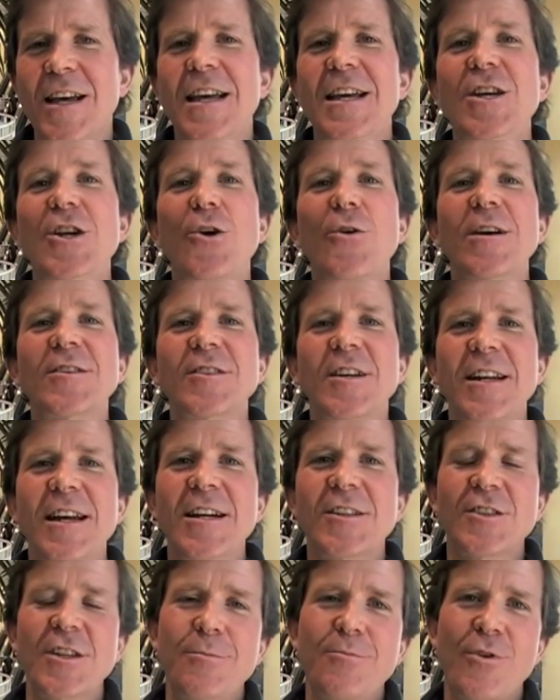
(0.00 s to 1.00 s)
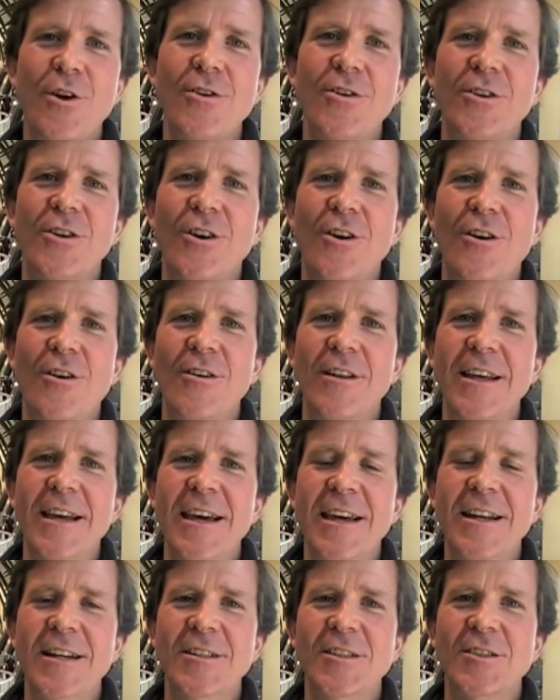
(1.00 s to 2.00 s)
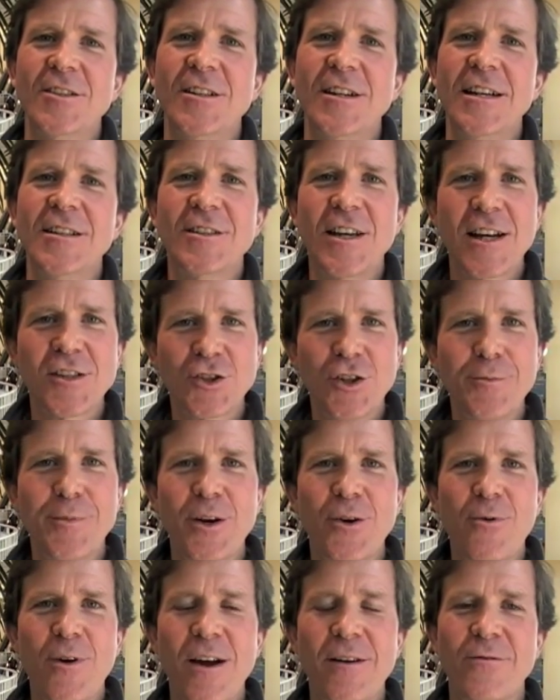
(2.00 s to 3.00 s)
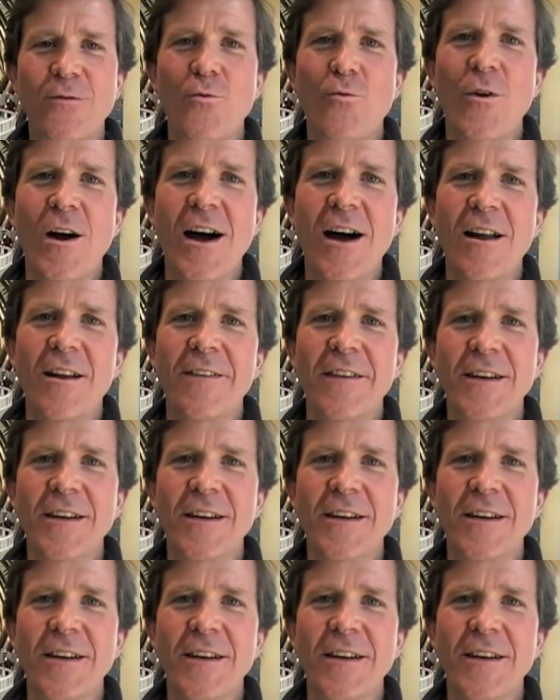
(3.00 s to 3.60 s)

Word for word: You know, it's an ETSI protocol, and it's actually been around for a while,